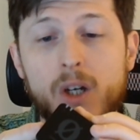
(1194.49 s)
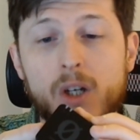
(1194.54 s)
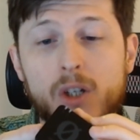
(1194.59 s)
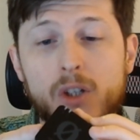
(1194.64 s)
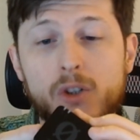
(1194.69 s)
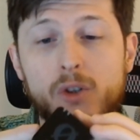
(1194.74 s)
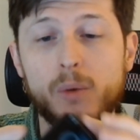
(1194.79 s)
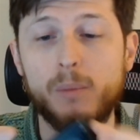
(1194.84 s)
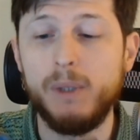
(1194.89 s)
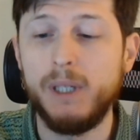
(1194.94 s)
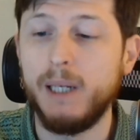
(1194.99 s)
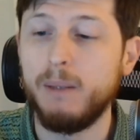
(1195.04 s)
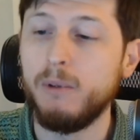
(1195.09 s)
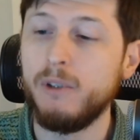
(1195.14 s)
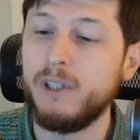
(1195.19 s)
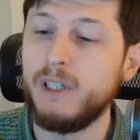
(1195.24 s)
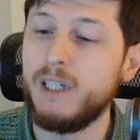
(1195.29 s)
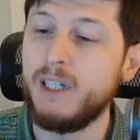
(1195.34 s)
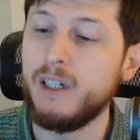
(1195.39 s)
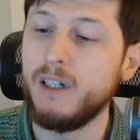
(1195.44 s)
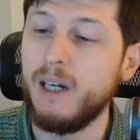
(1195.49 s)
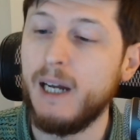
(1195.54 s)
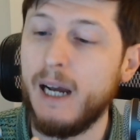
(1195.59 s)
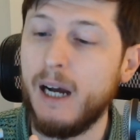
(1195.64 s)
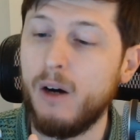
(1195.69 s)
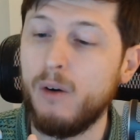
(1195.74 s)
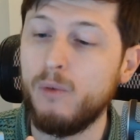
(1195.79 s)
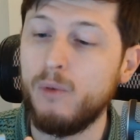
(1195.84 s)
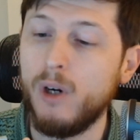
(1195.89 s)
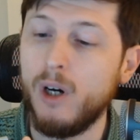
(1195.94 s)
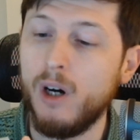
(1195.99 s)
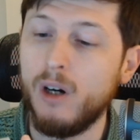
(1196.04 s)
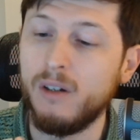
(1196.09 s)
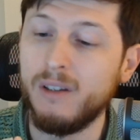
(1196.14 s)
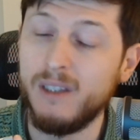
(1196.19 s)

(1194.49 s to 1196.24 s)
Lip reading: you'll be able to hear how wrong